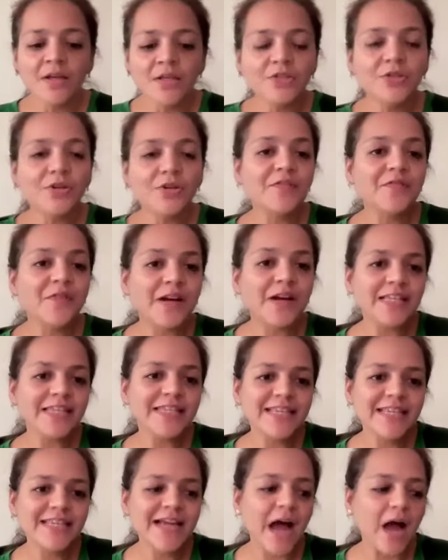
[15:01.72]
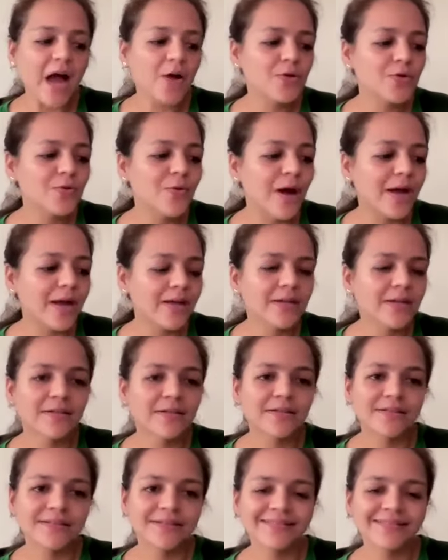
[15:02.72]
So if I see how do I
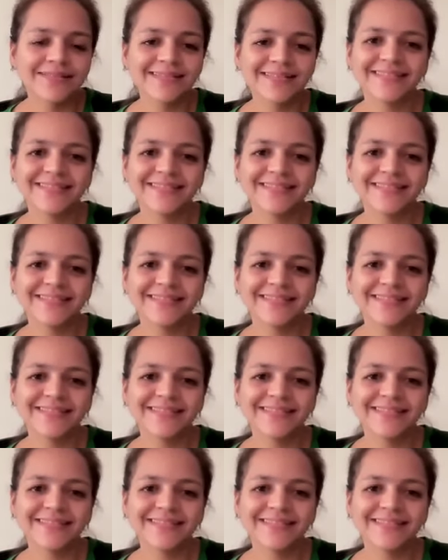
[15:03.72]
learn,